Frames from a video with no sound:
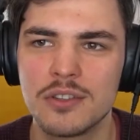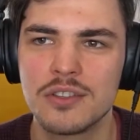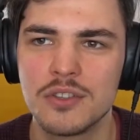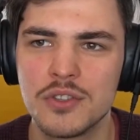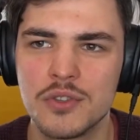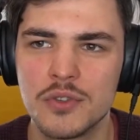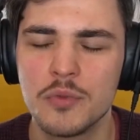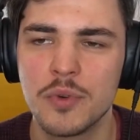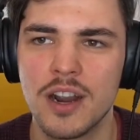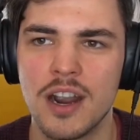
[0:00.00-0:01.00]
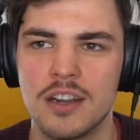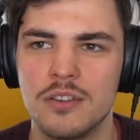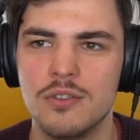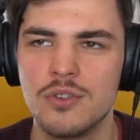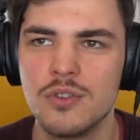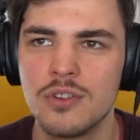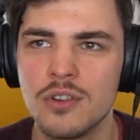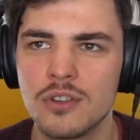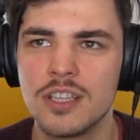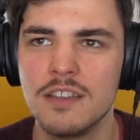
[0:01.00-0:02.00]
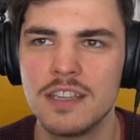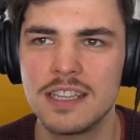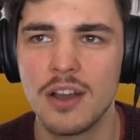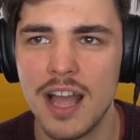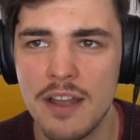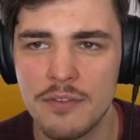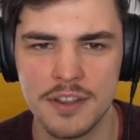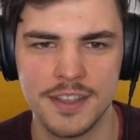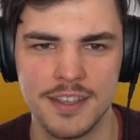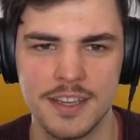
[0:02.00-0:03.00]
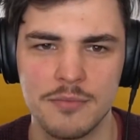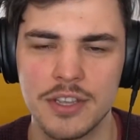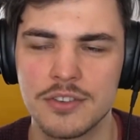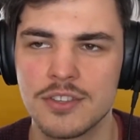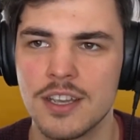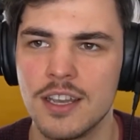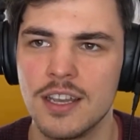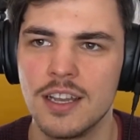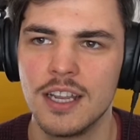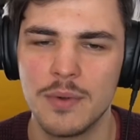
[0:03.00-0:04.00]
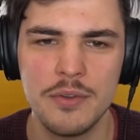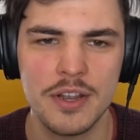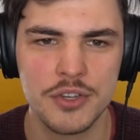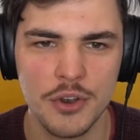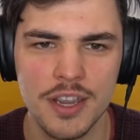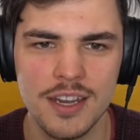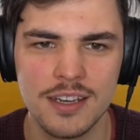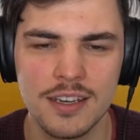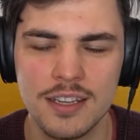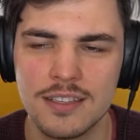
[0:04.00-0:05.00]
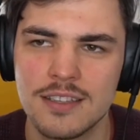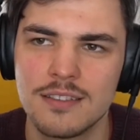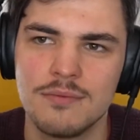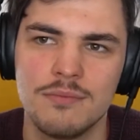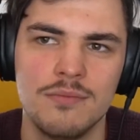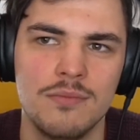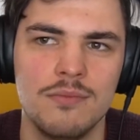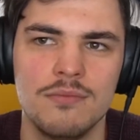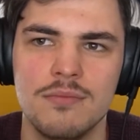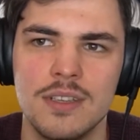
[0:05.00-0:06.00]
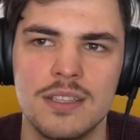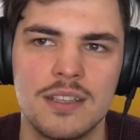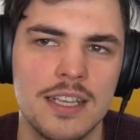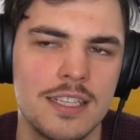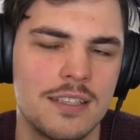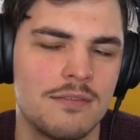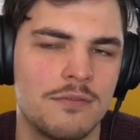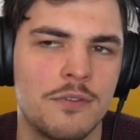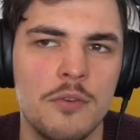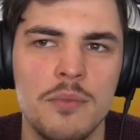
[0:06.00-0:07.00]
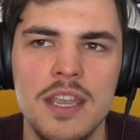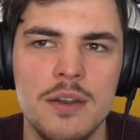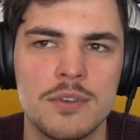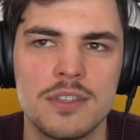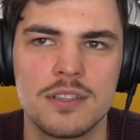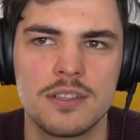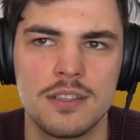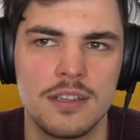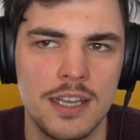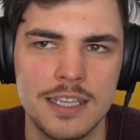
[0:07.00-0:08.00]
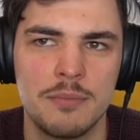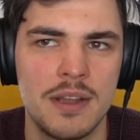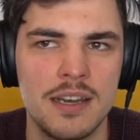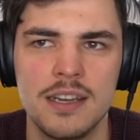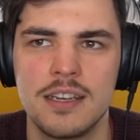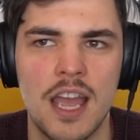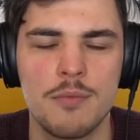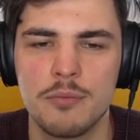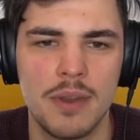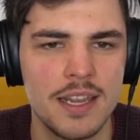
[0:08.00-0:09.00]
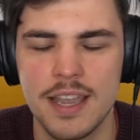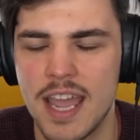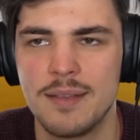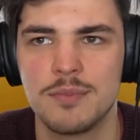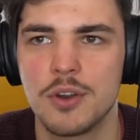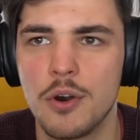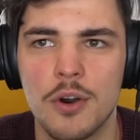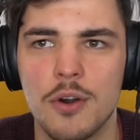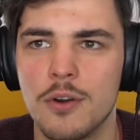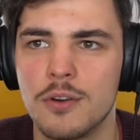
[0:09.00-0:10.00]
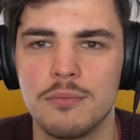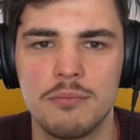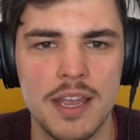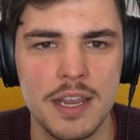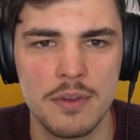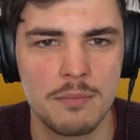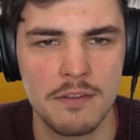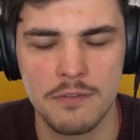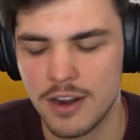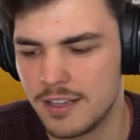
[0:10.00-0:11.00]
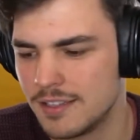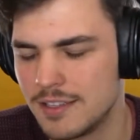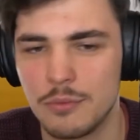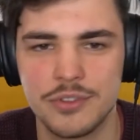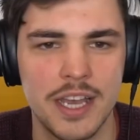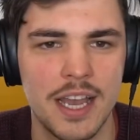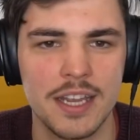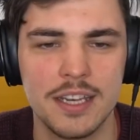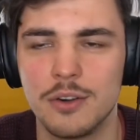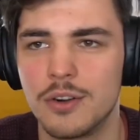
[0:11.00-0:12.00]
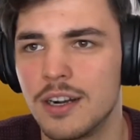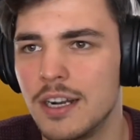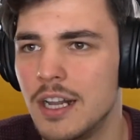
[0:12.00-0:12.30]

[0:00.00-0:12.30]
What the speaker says: super hard. You should not give it everything, because like when you enjoy it, it's like for me it was like spending time on playing games or on playing with my friends outside or